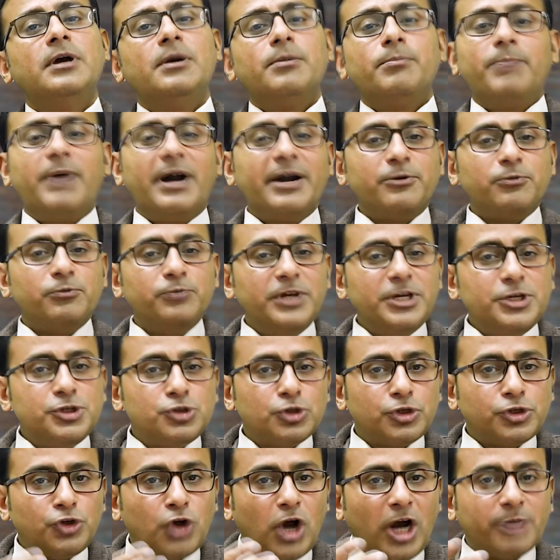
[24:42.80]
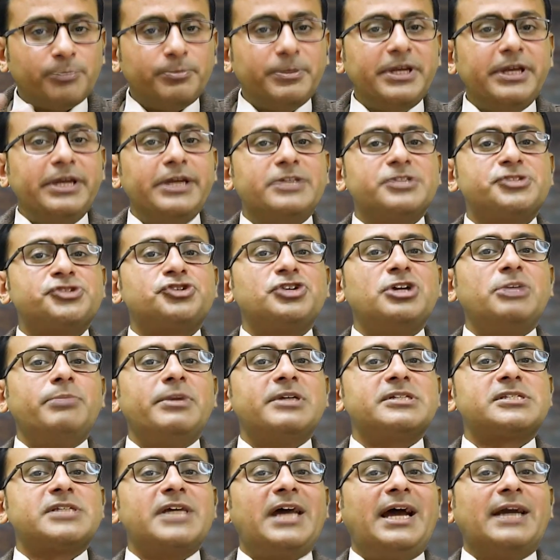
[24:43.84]
But we should not be
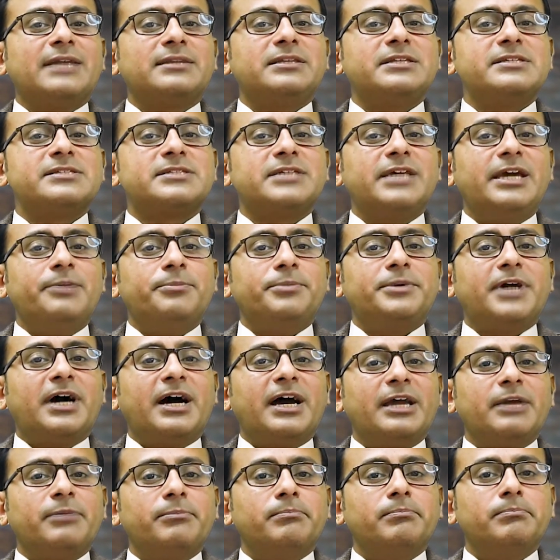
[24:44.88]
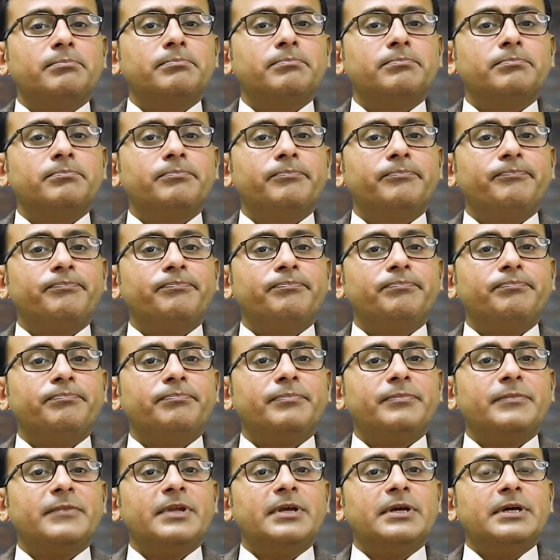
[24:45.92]
extremists at the same time.
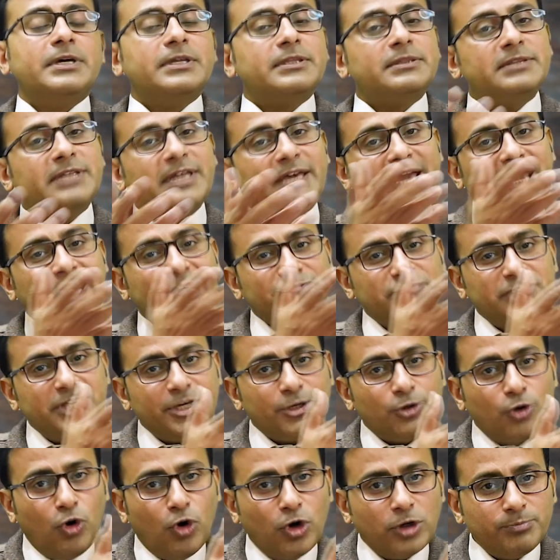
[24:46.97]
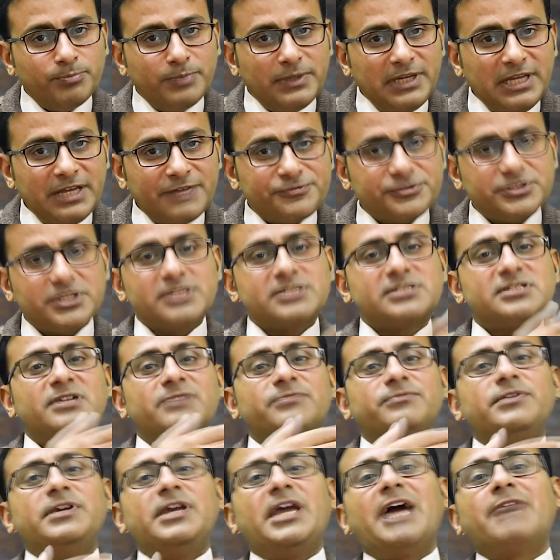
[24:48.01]
They have their own belief
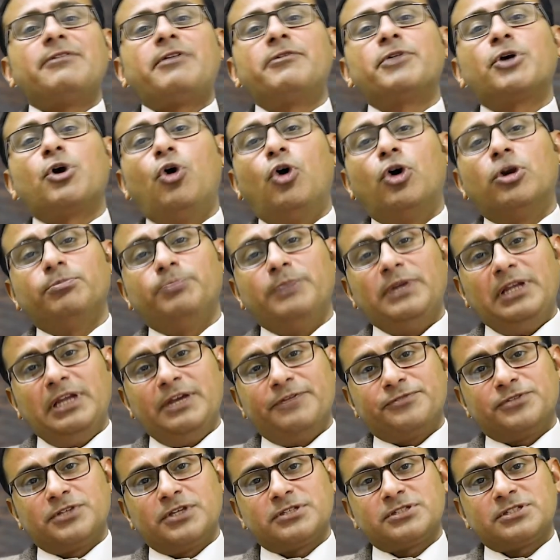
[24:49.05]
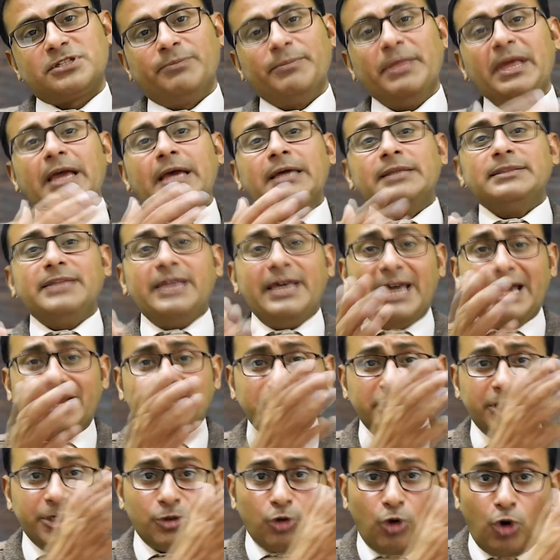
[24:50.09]
system, we have our own belief system. They have
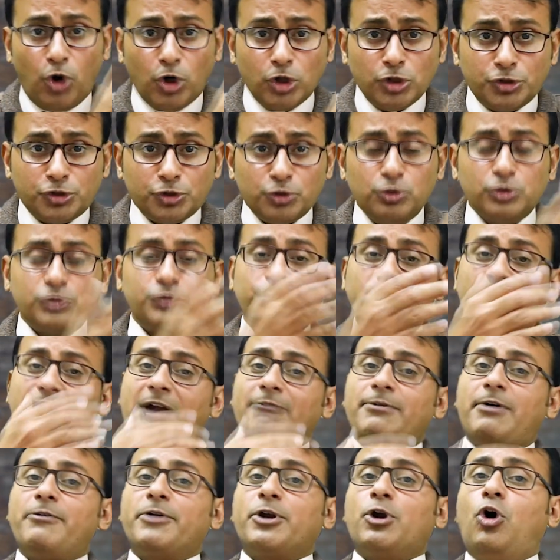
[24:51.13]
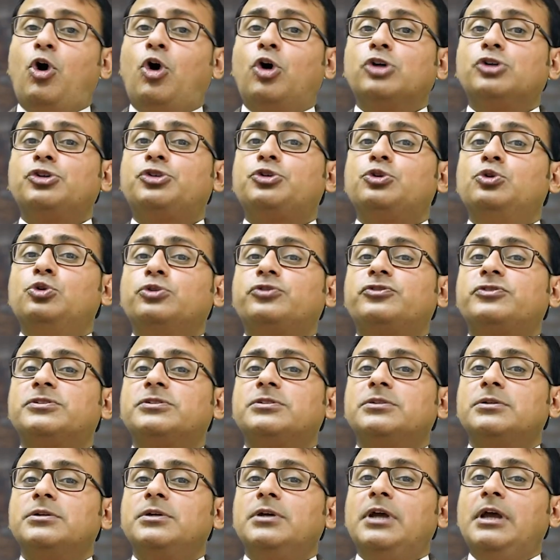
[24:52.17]
their own truths, we have our own truths.
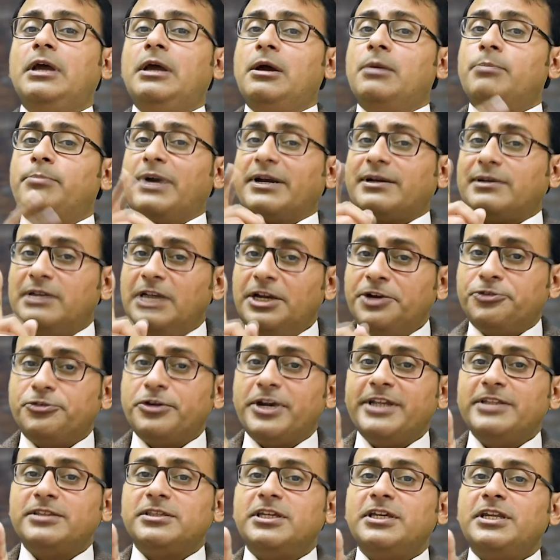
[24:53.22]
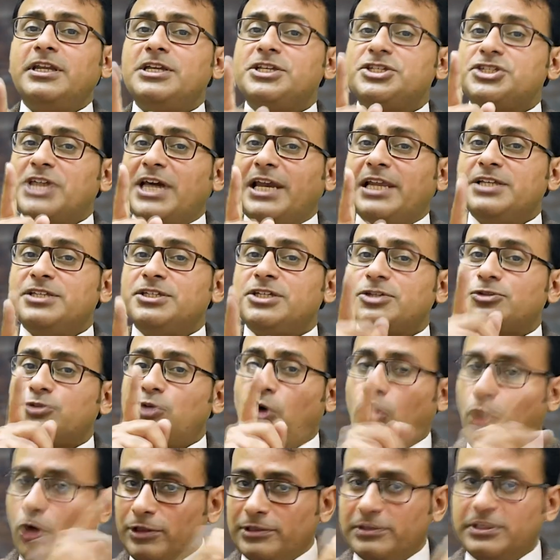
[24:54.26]
But literary theory challenges
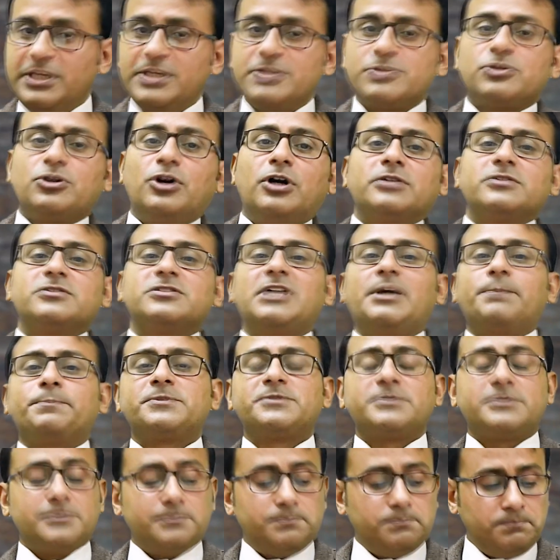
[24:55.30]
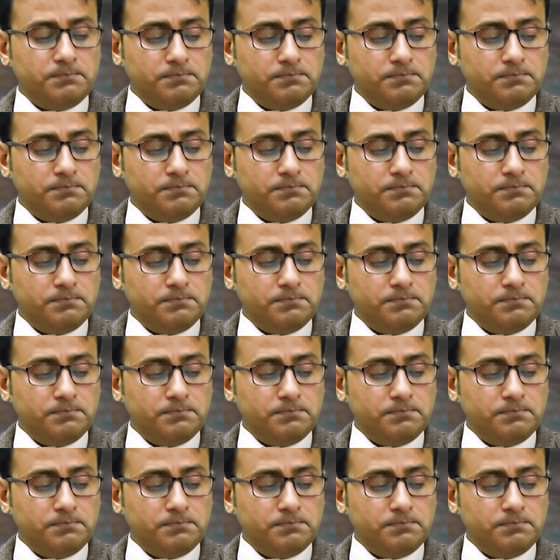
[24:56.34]
all these concepts.